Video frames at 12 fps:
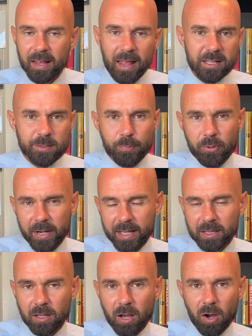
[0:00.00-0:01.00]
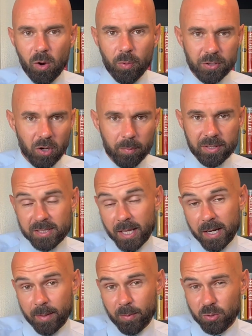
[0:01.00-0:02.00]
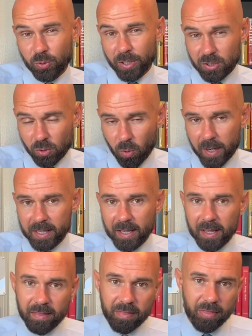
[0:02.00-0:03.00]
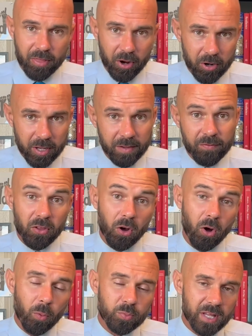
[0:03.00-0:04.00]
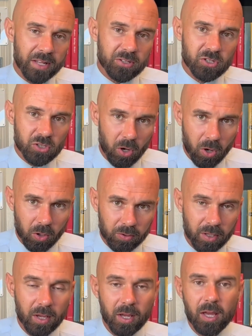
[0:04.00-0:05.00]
That's pretty low. We normally see that number between 20 and 30 for the homes that sold.